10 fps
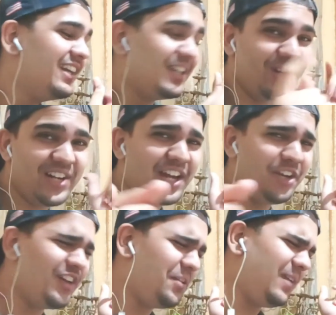Don't
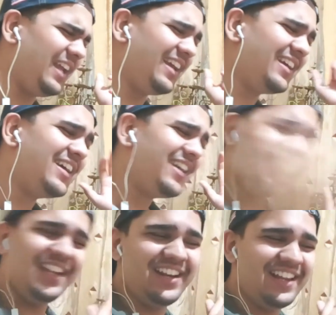argue with me.
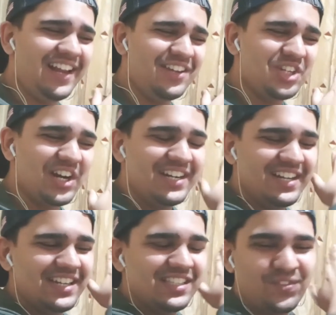Really, really enjoyed
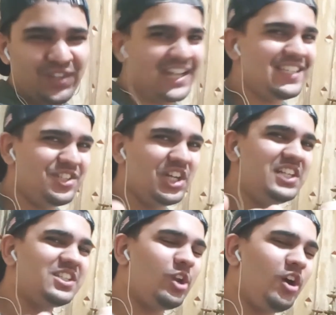this. If you guys enjoyed
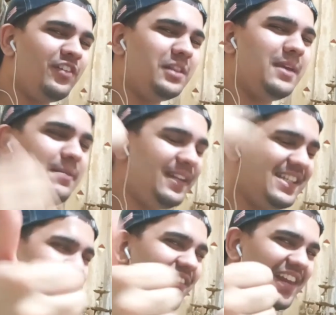this along with me,
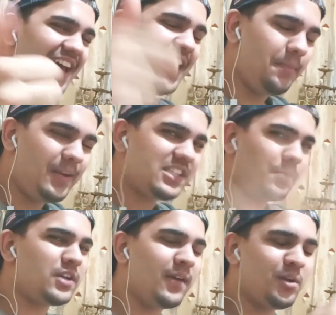please leave a like. Please
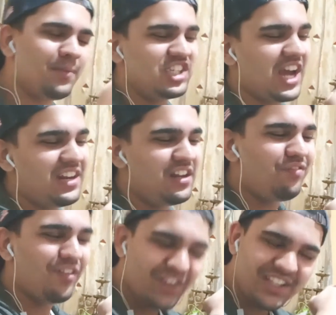subscribe to my channel
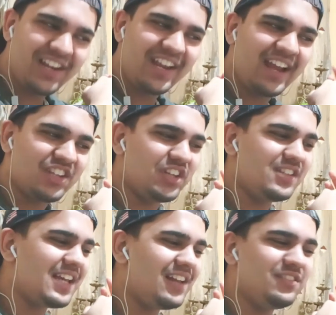for further
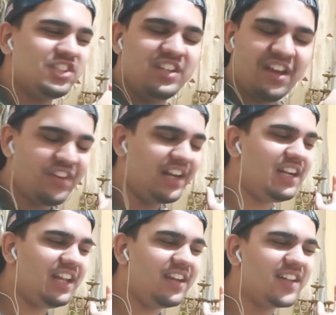reactions. I'll
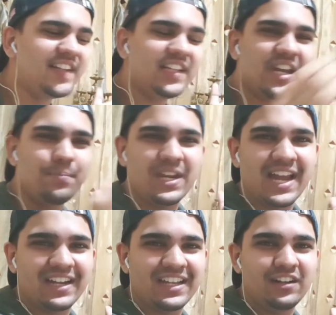definitely keep
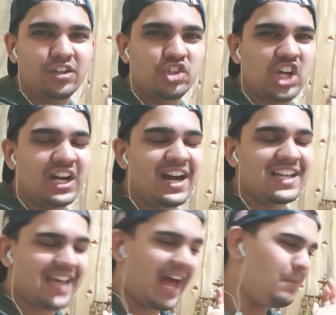reacting to
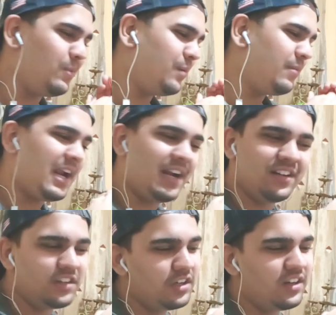ChungHa's album and
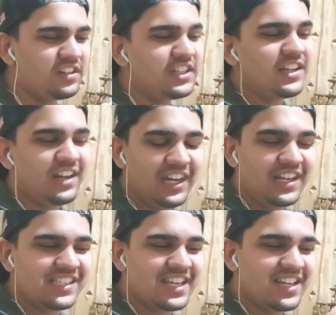her
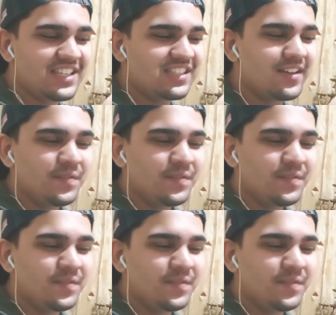releases.